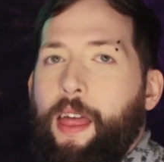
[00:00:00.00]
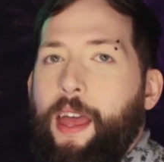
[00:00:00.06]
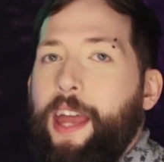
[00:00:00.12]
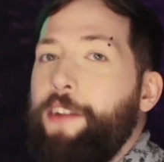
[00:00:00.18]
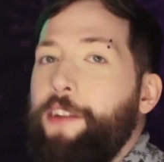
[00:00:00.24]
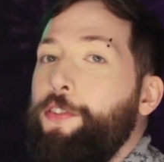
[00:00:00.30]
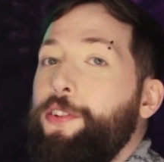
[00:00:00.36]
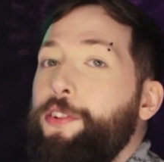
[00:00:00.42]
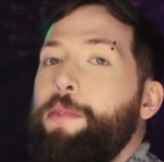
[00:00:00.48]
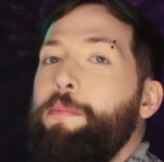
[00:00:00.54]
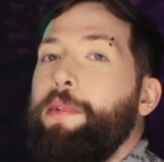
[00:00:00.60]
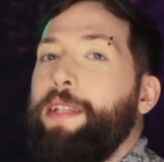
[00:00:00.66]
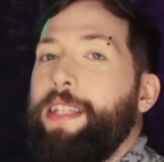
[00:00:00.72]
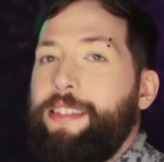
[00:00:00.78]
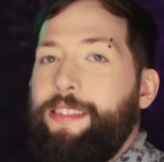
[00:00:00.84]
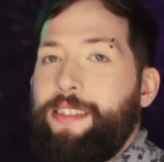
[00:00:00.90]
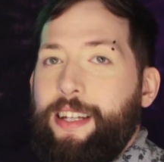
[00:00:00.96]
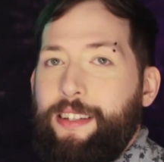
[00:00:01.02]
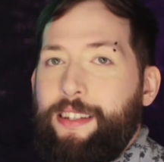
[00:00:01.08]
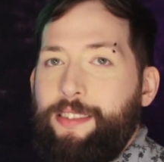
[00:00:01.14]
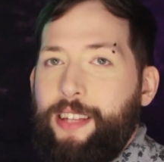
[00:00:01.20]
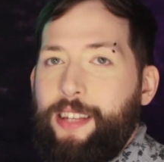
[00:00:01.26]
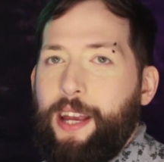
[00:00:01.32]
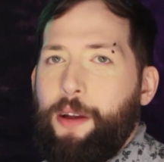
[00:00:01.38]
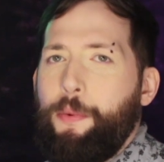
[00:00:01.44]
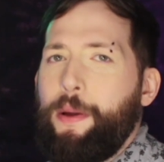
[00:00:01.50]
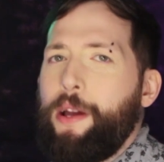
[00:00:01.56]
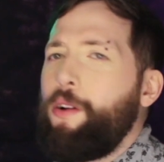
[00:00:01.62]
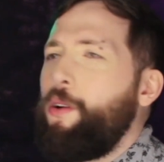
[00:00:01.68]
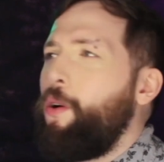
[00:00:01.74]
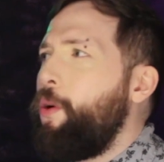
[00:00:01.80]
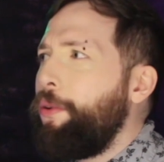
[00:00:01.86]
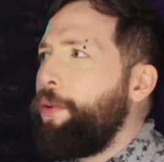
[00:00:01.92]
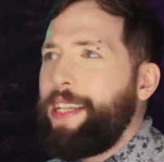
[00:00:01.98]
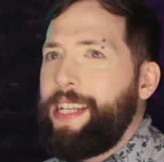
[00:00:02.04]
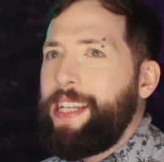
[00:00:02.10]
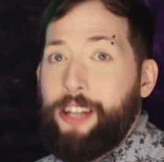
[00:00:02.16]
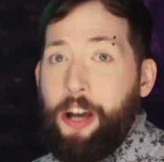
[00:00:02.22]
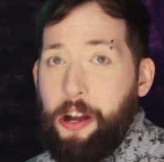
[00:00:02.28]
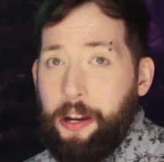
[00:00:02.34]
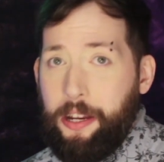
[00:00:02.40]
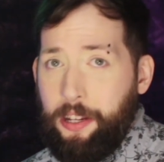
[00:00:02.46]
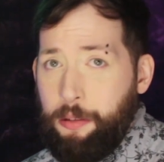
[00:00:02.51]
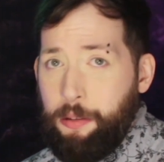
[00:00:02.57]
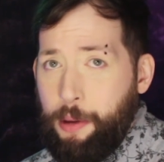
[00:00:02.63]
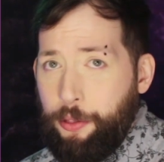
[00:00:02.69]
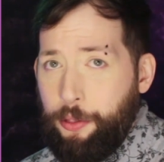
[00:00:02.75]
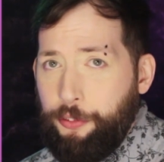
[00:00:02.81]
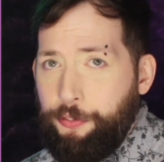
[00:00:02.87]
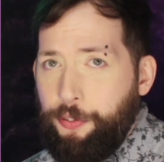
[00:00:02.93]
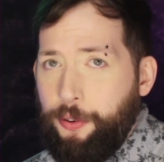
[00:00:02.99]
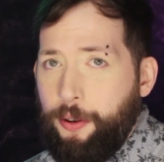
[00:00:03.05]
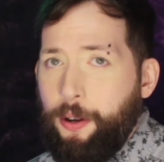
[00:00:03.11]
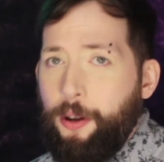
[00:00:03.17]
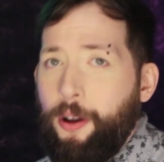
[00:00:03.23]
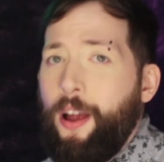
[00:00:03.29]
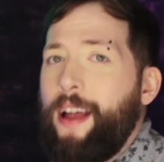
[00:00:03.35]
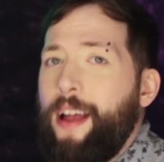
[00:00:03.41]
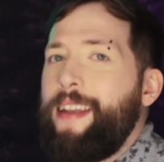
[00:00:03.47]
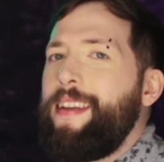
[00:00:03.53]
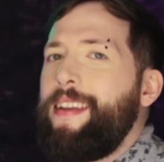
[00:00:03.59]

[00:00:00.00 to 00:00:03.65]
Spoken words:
And for simplicity's sake, we're only talking about the fur,